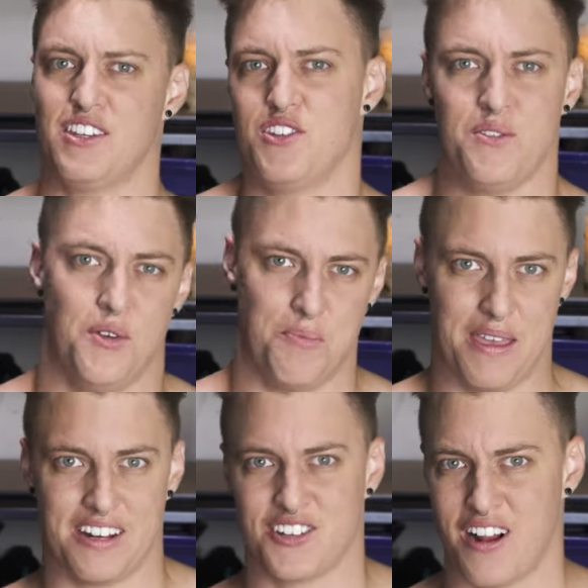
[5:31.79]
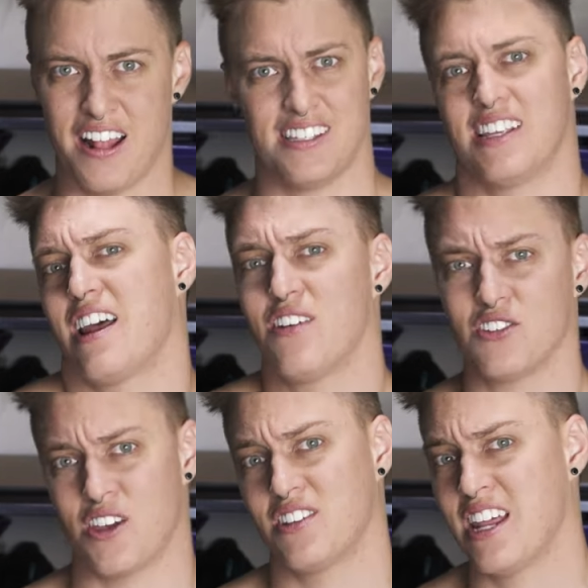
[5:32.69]
to do with being trans, and I
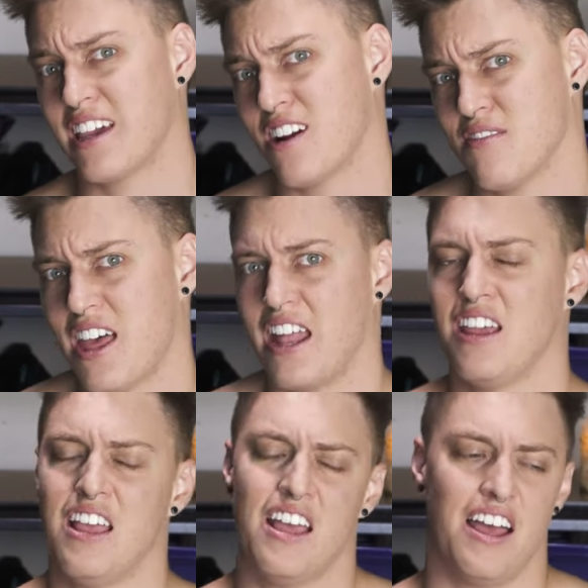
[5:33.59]
also have to take care of that.